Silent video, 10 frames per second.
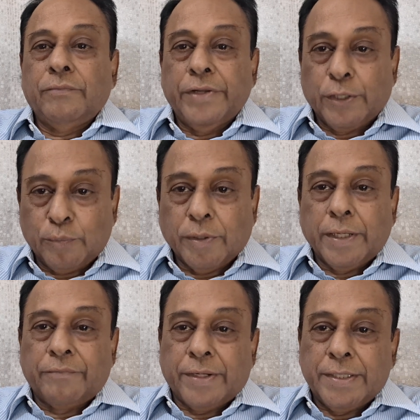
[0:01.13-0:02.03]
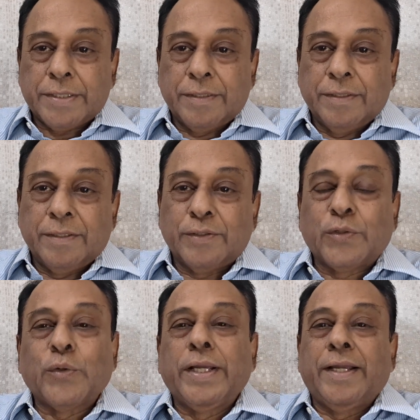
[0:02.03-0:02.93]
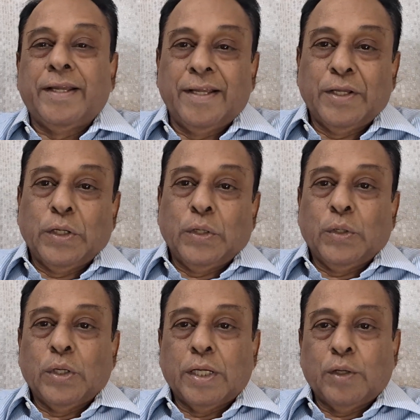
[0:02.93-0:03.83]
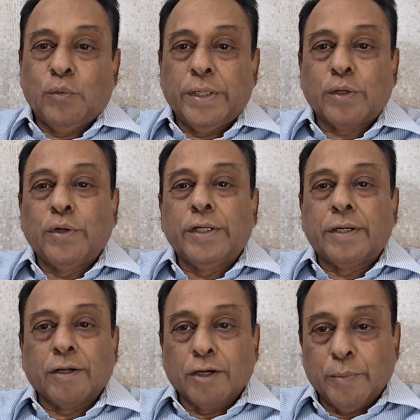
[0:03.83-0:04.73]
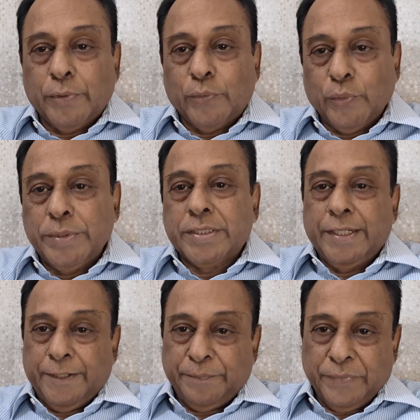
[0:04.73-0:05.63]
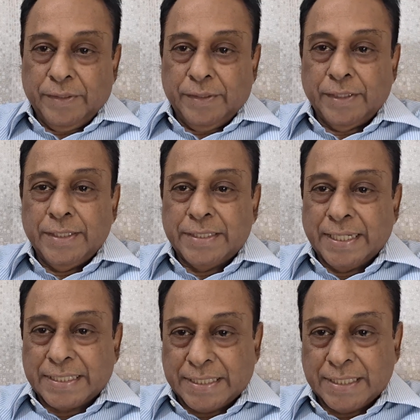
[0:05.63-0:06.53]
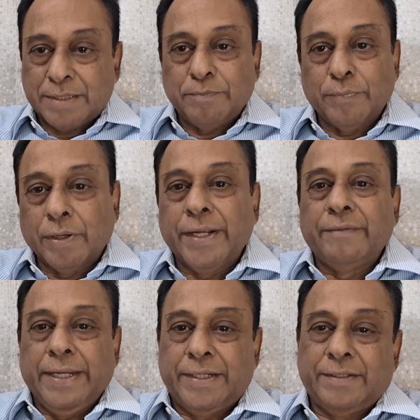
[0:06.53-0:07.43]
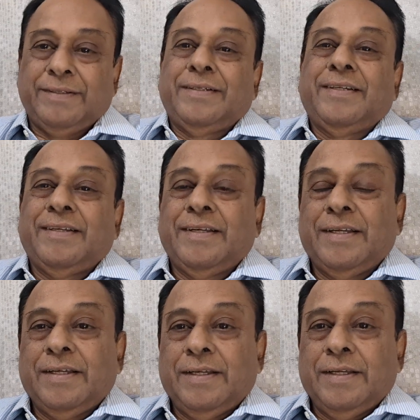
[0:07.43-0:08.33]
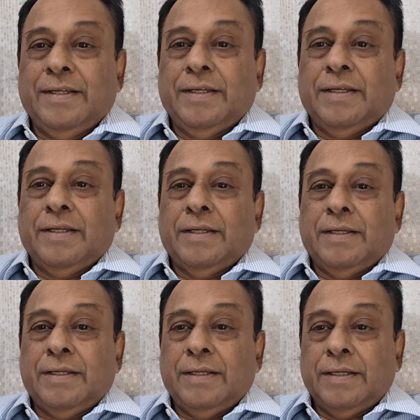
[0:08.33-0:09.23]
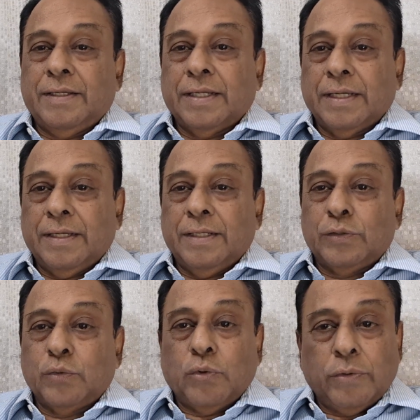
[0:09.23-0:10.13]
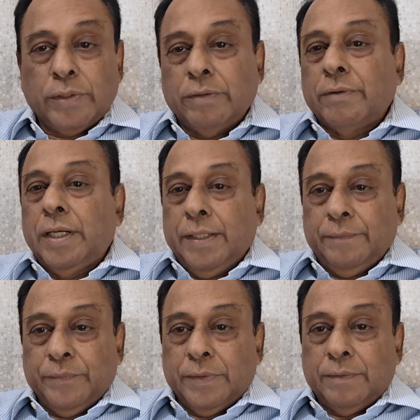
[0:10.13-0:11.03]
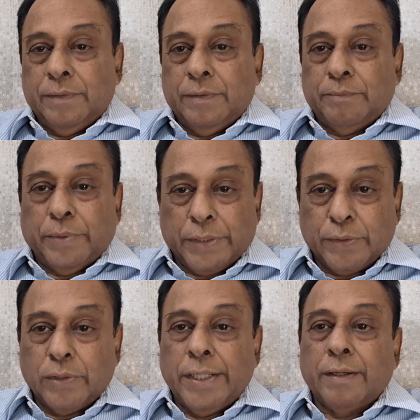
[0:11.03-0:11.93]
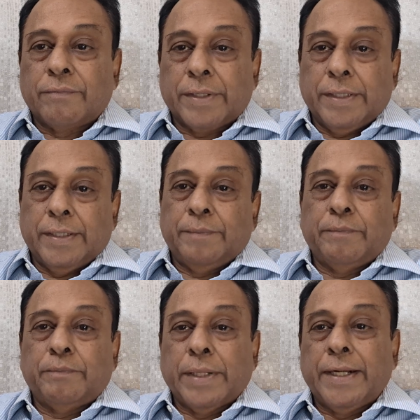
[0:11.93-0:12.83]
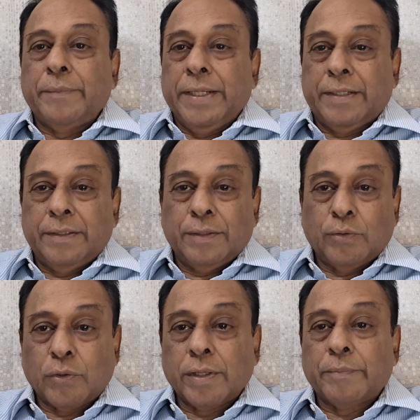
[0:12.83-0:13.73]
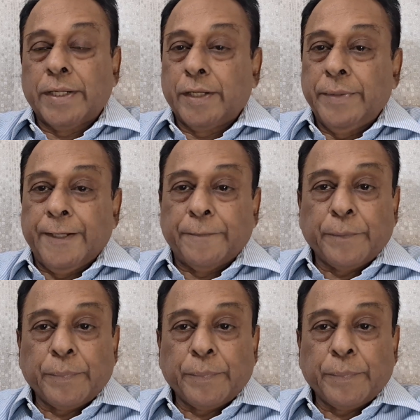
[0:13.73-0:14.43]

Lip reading: Very good morning, friends. Today we are going to talk about obesity, that is excess body weight. Uh, Throughout the world, particularly after the pandemic, corona pandemic,